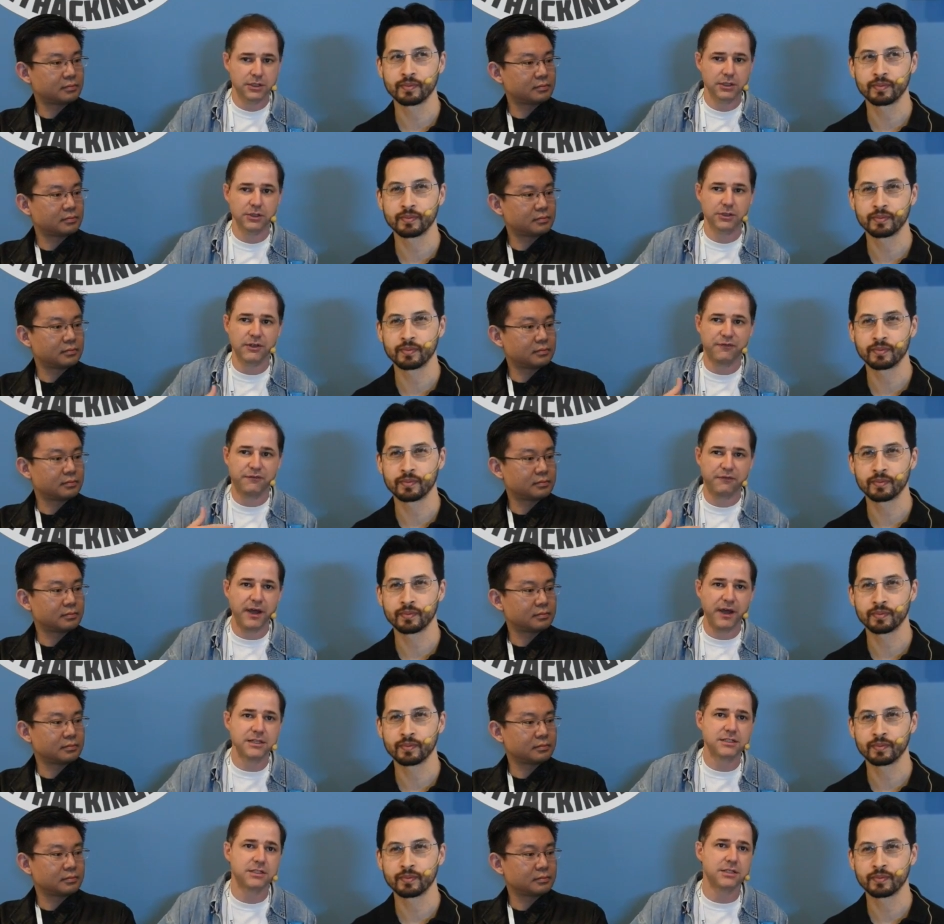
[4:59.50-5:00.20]
Speaker 1: the
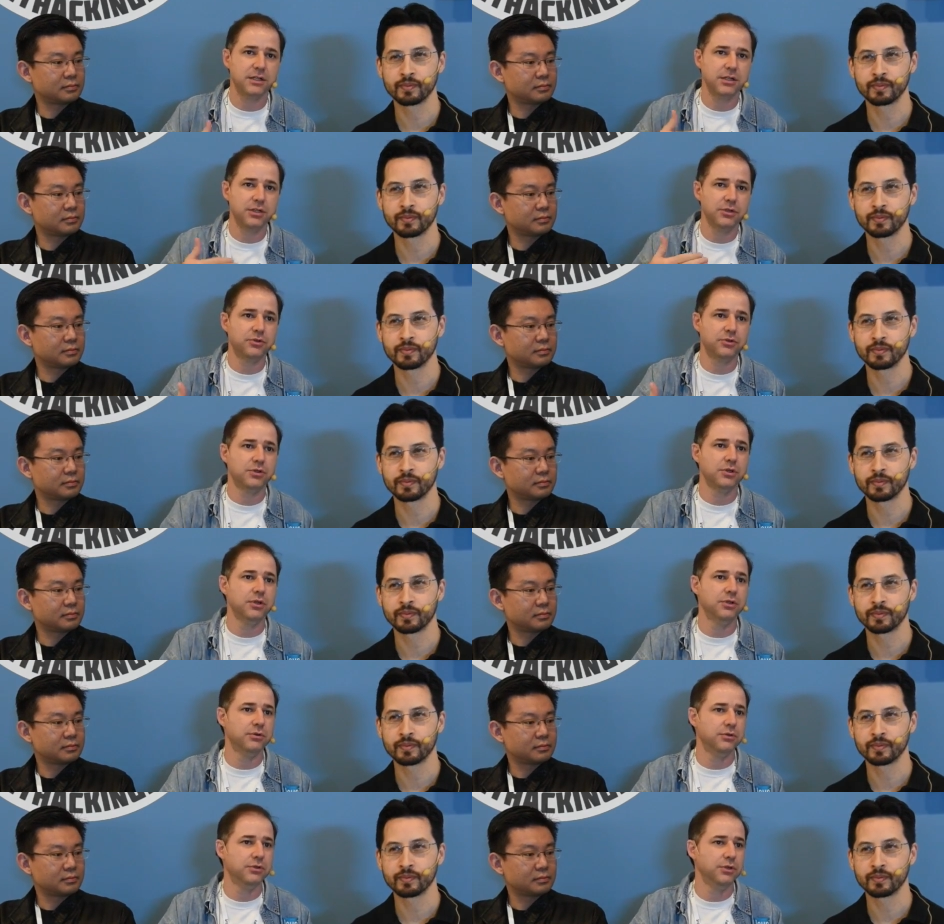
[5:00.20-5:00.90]
faster you
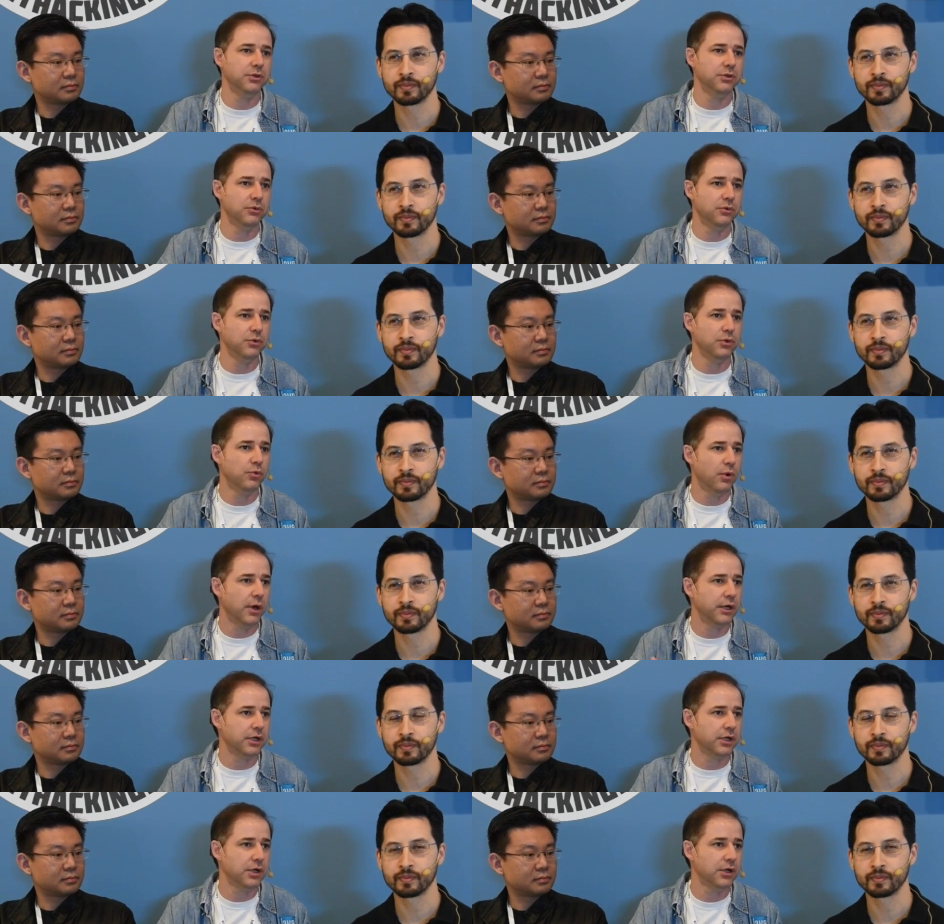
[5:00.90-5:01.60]
you, you,
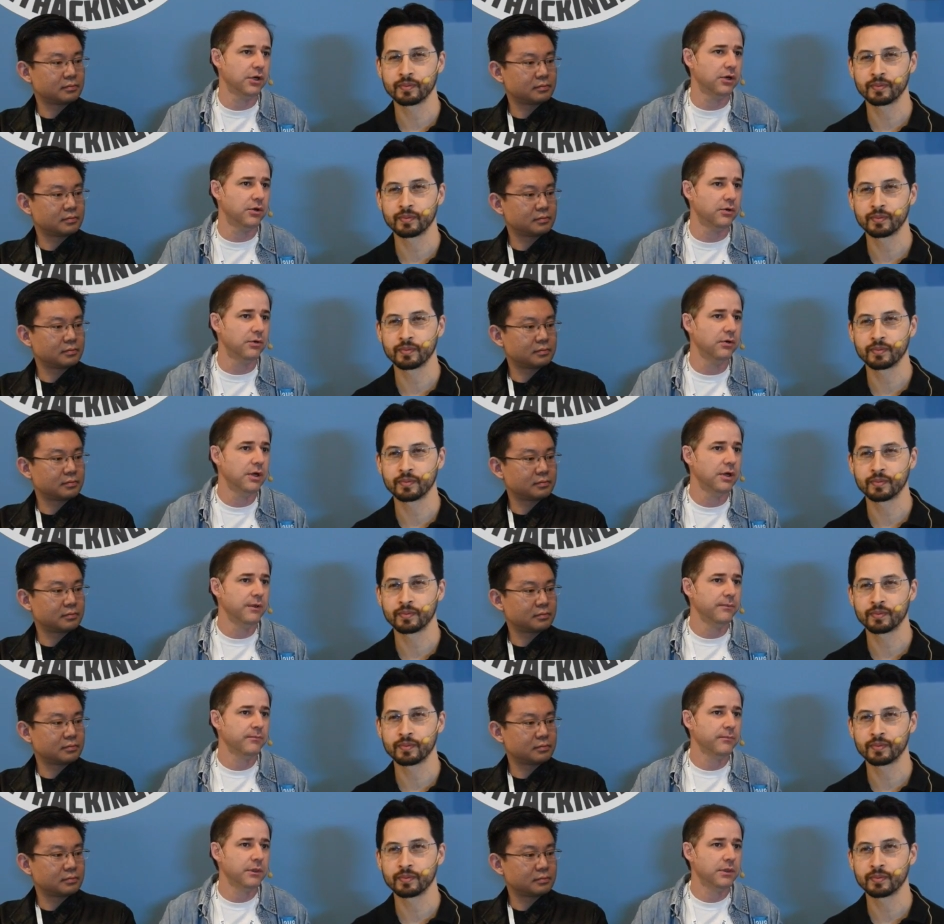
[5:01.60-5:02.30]
you want to go
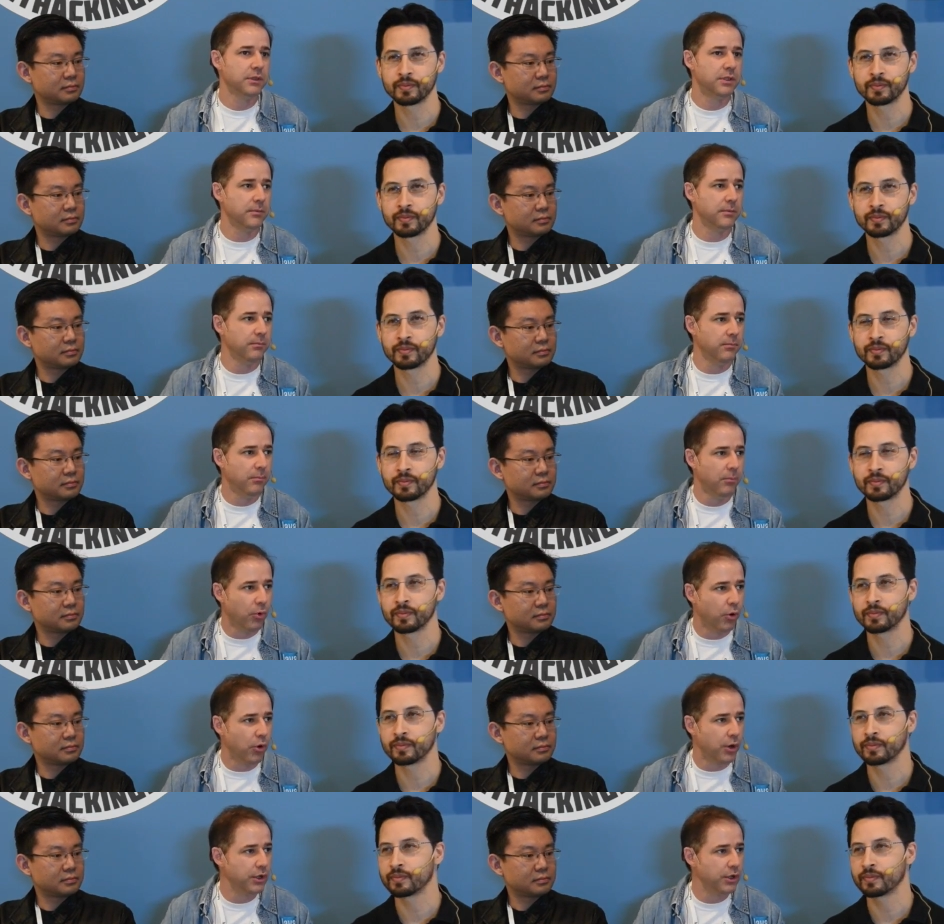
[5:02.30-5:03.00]
the
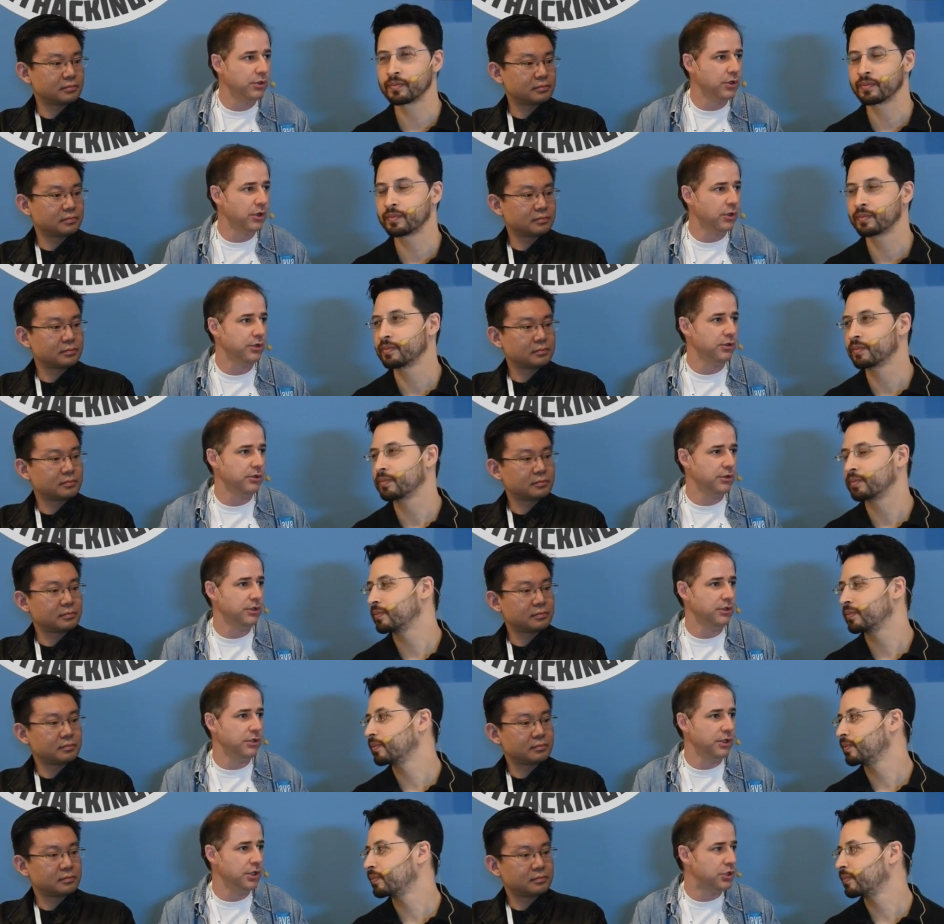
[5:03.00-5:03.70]
more you know
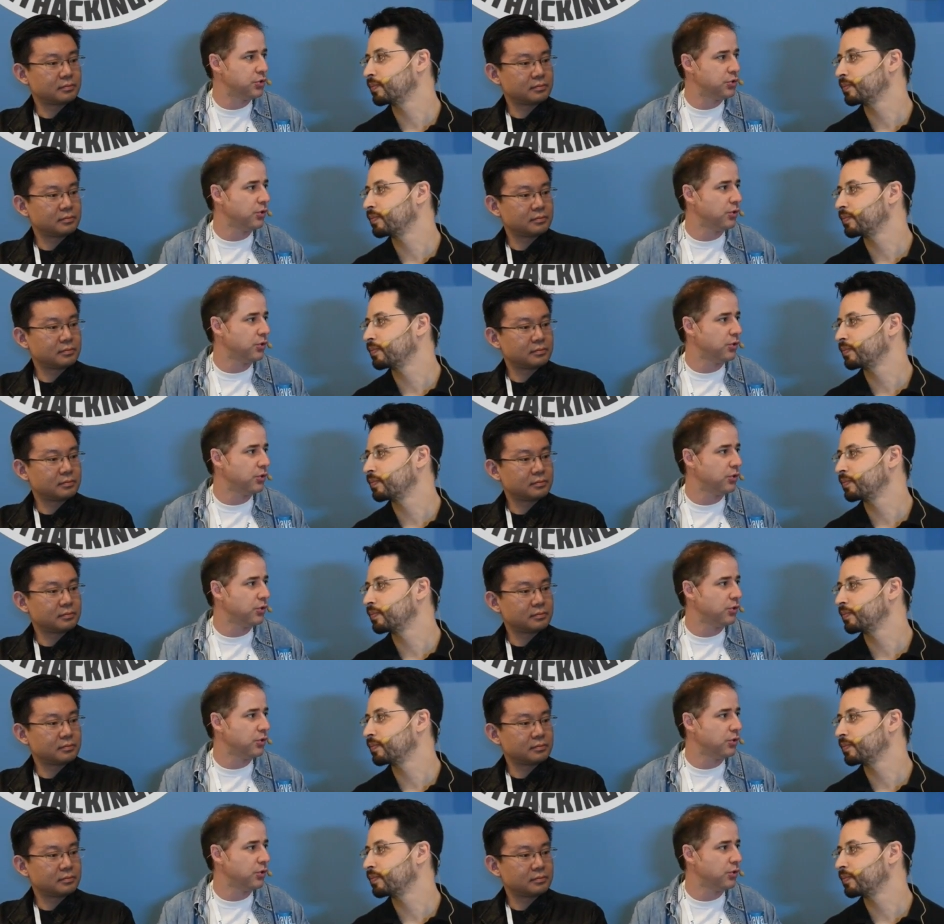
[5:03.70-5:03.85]
you, you need